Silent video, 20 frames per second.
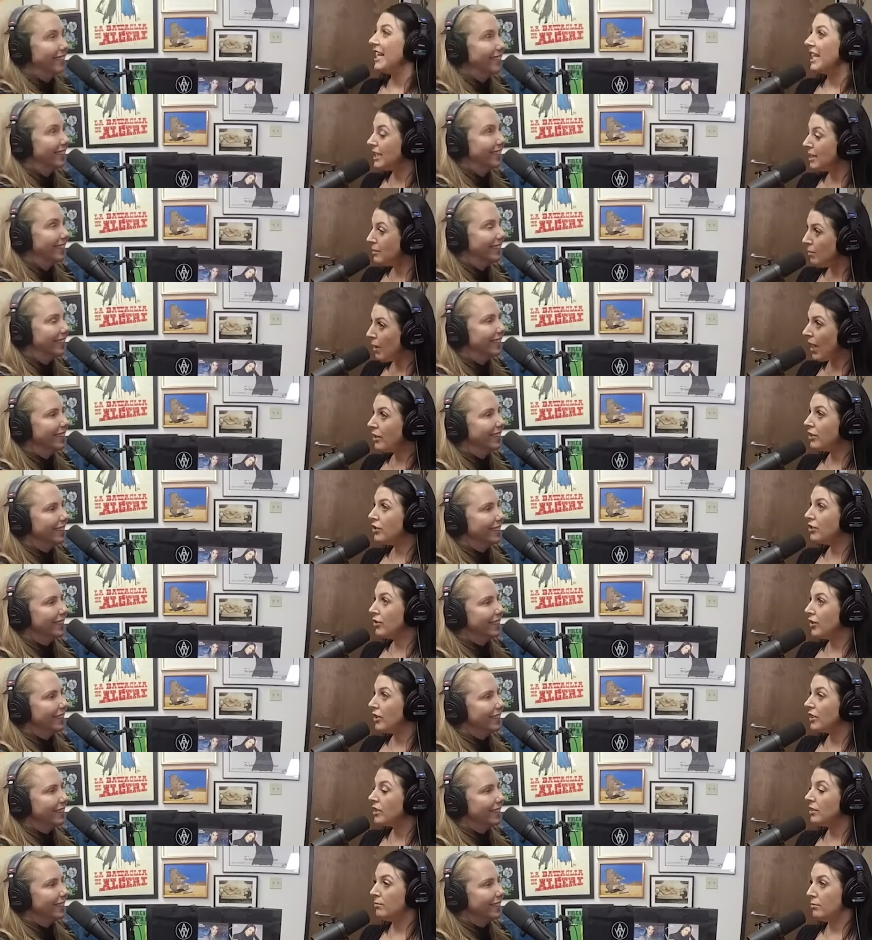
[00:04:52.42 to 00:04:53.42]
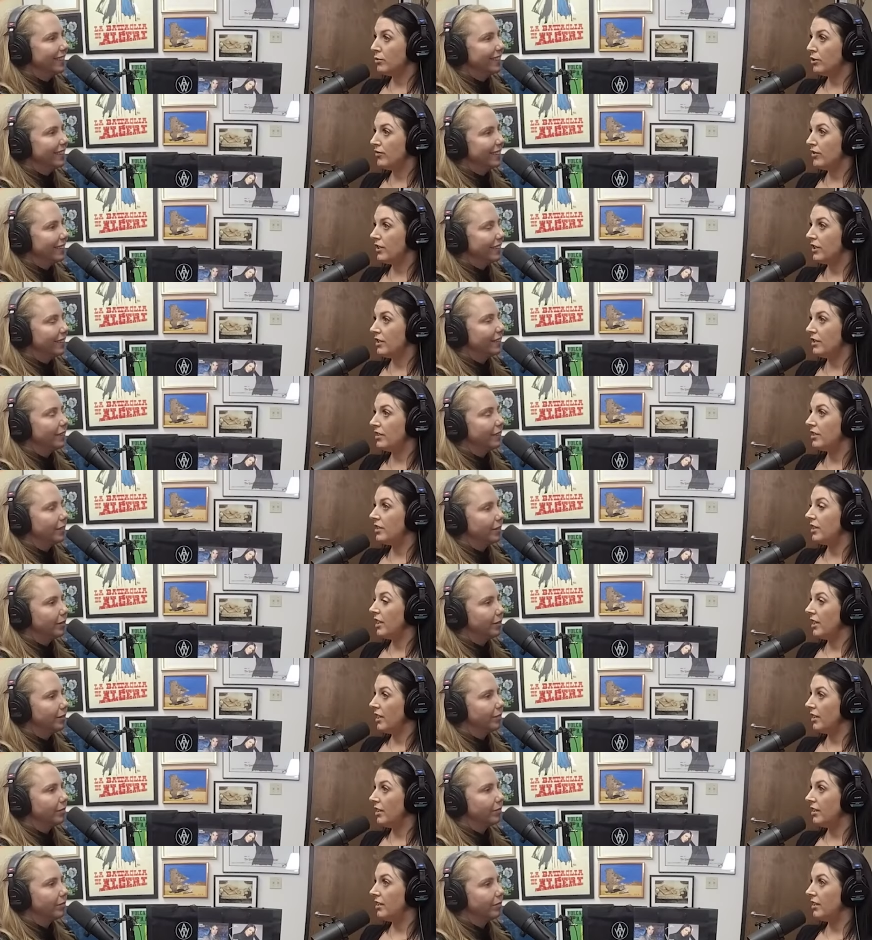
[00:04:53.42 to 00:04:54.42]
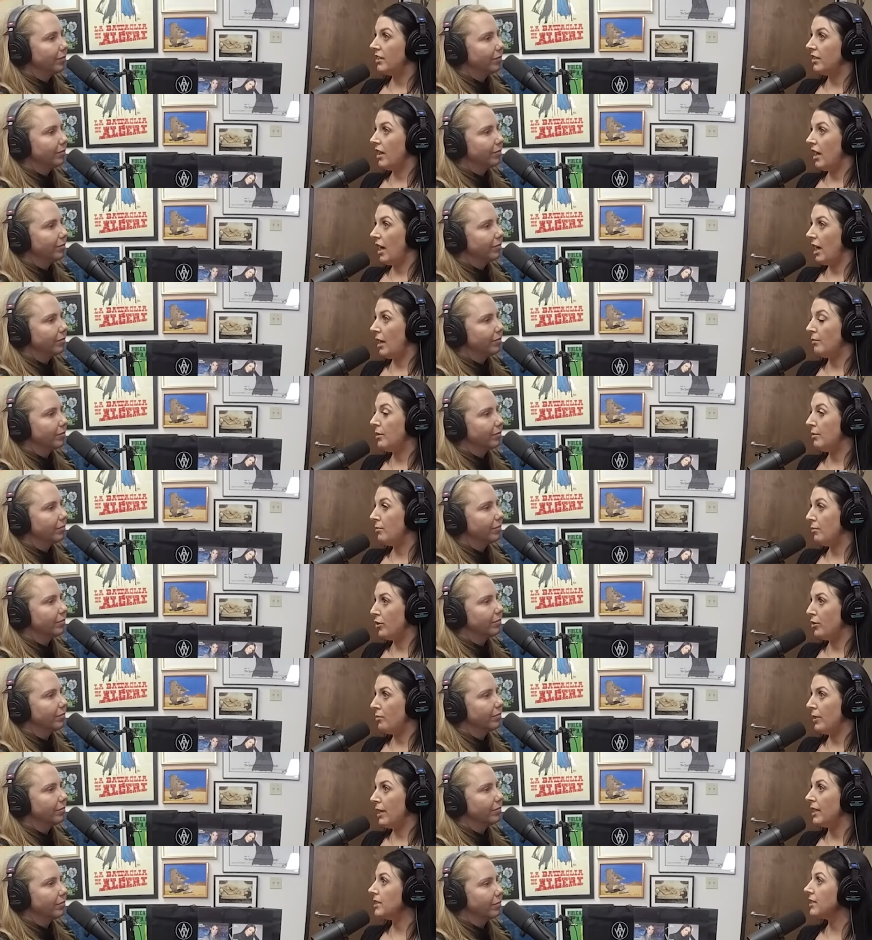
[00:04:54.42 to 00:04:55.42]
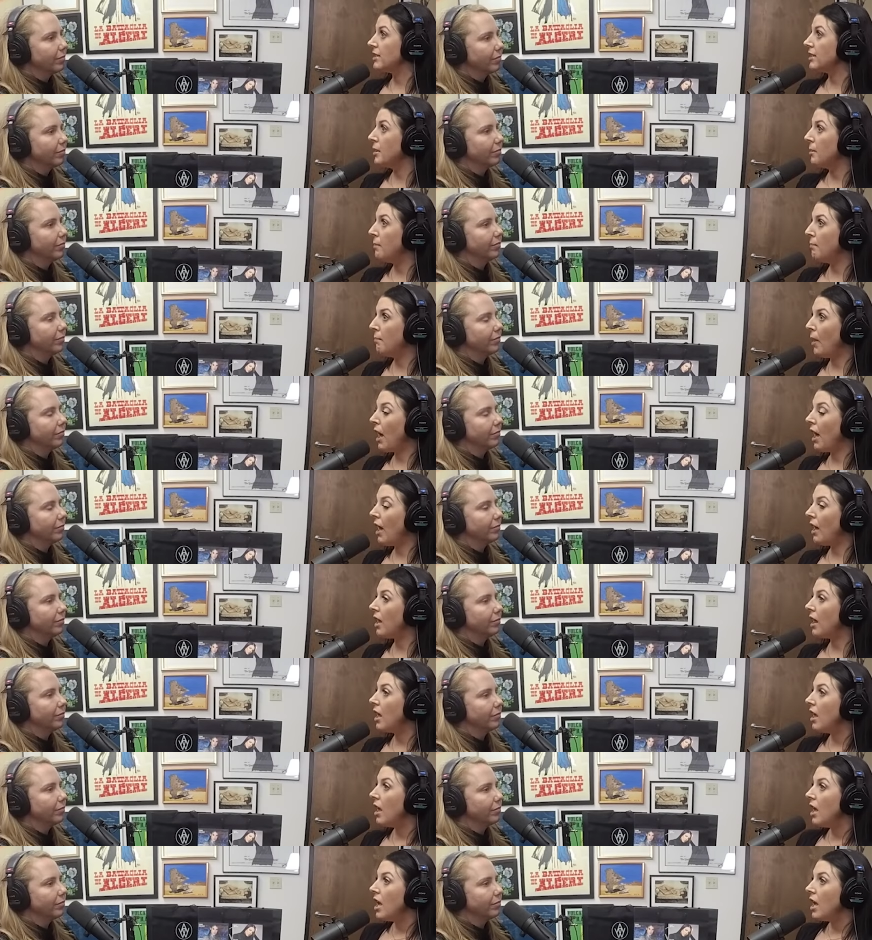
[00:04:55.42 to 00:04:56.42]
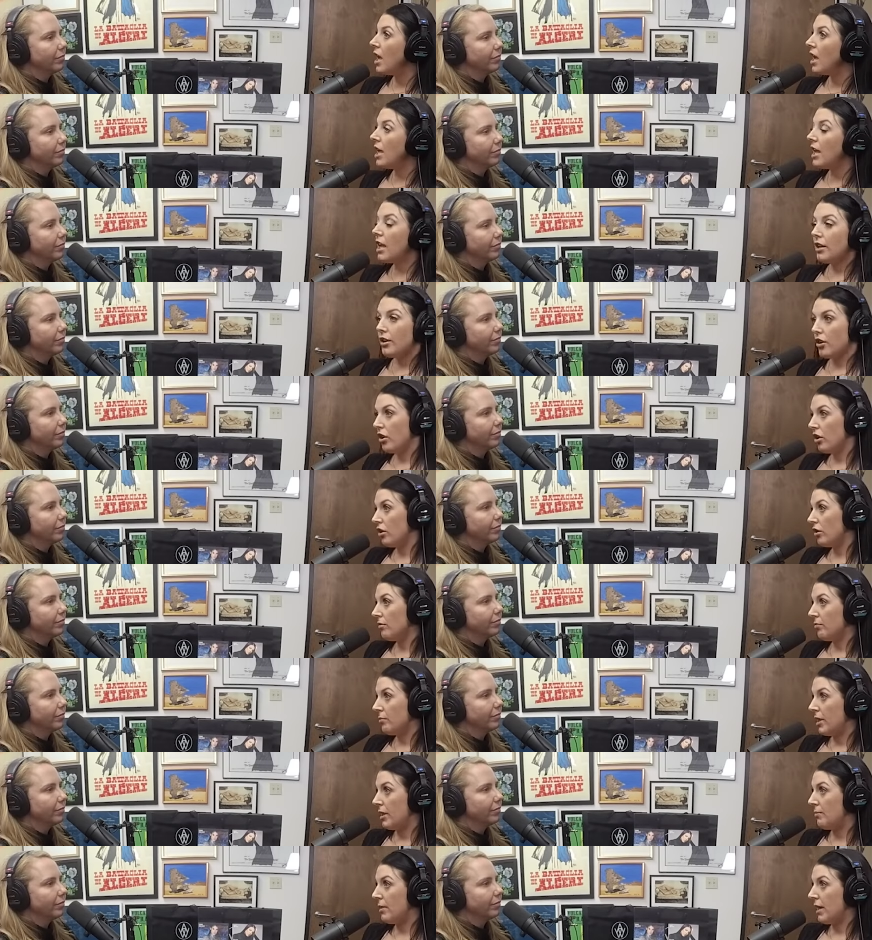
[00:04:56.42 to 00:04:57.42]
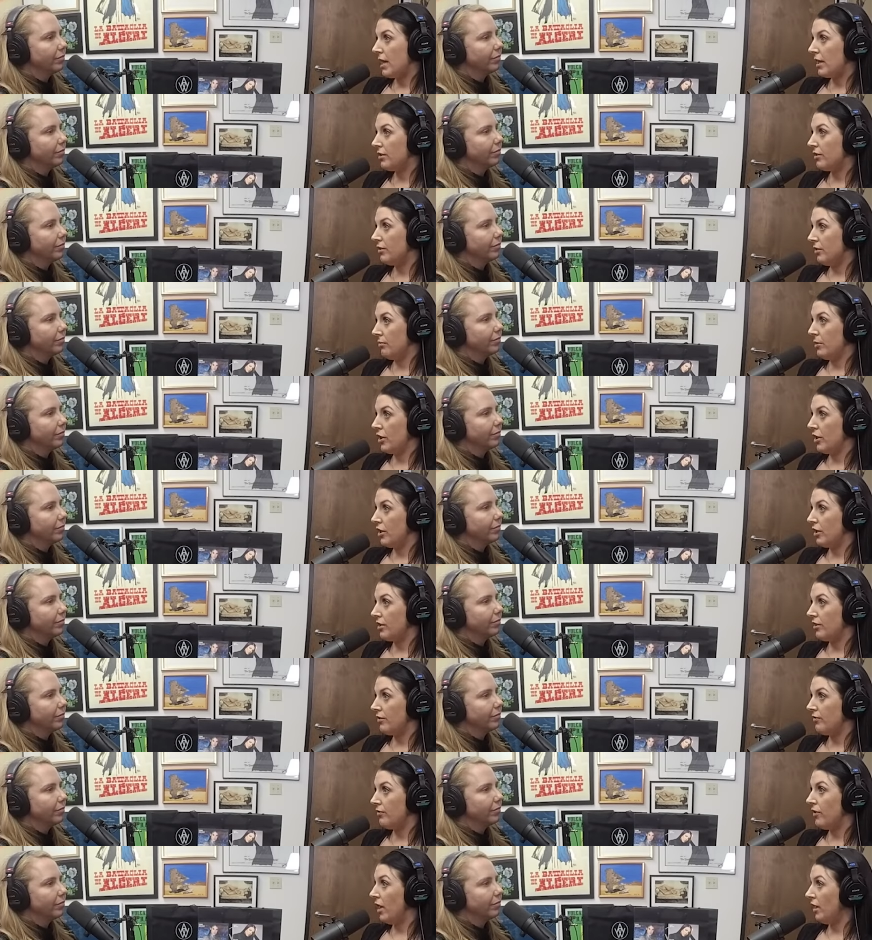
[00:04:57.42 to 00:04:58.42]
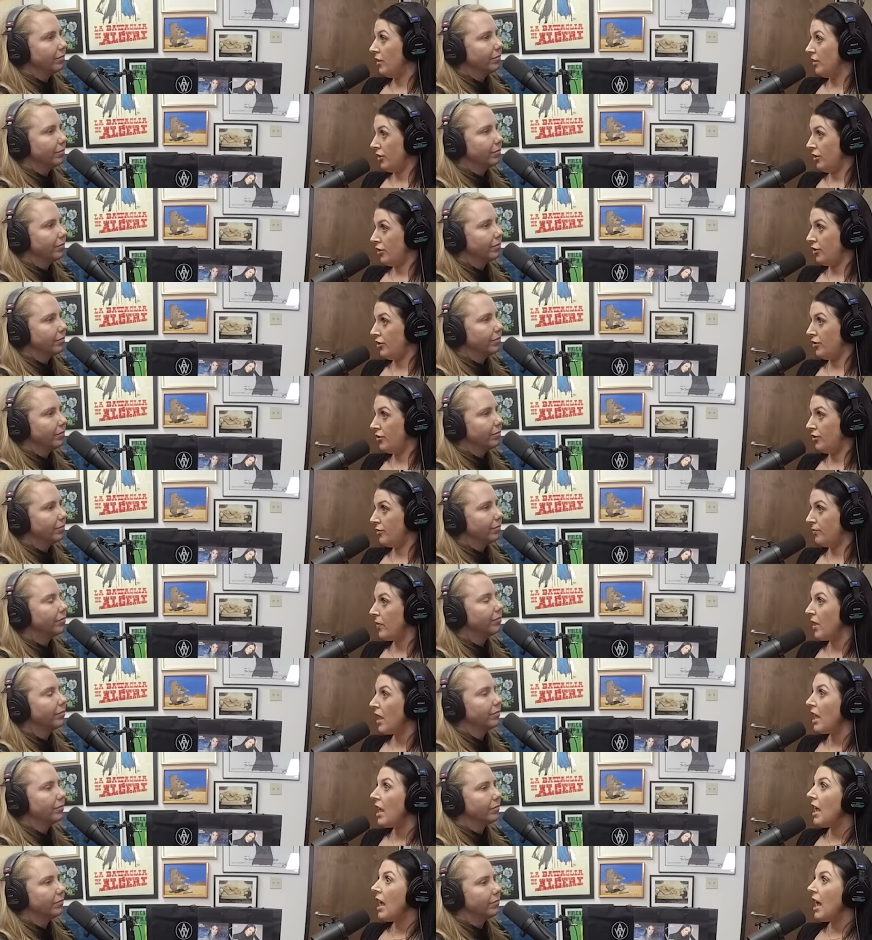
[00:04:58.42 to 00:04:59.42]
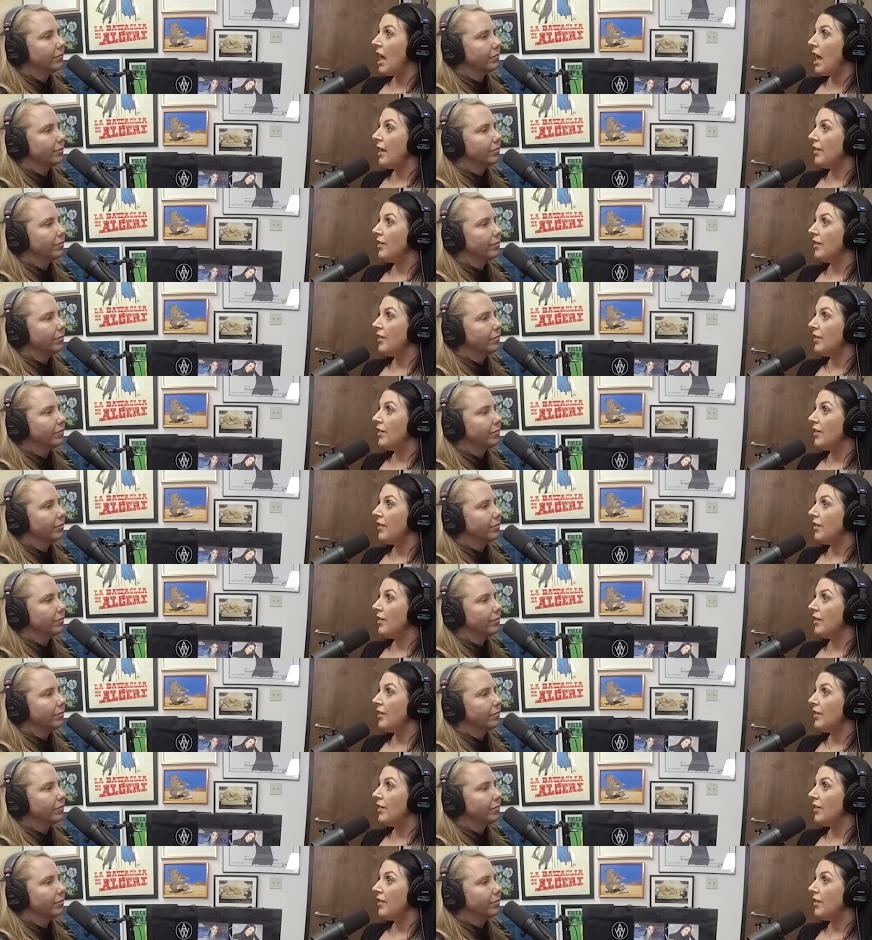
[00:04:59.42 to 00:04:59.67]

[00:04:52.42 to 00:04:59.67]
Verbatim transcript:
Speaker 1: He's back shooting some movies in um, in Budapest, mm-hmm. but he had not been back to America to, to shoot. Mm-hmm.